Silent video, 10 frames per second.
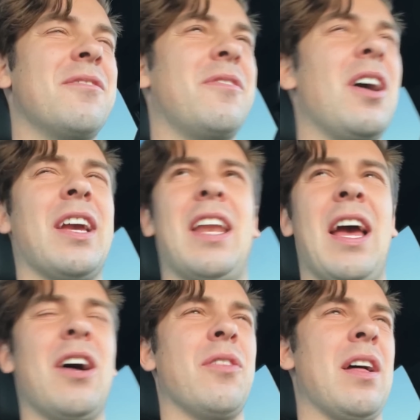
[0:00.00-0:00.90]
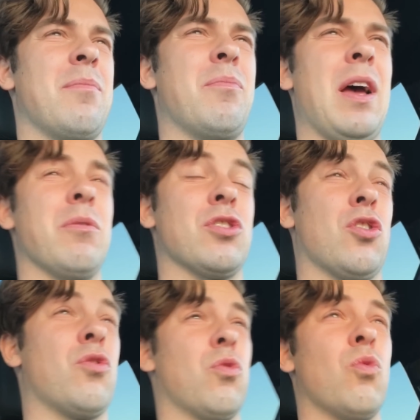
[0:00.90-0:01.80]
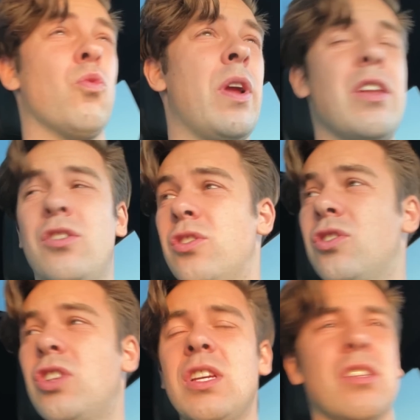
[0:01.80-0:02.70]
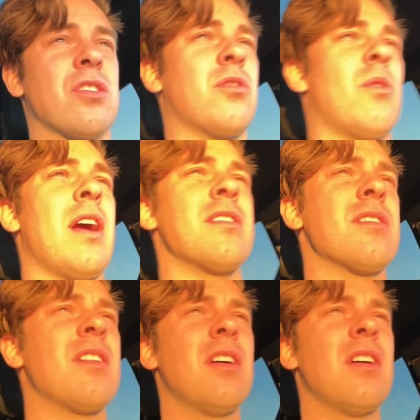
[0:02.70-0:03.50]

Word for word: Fucking hell, that, that was cringe. Jesus Christ.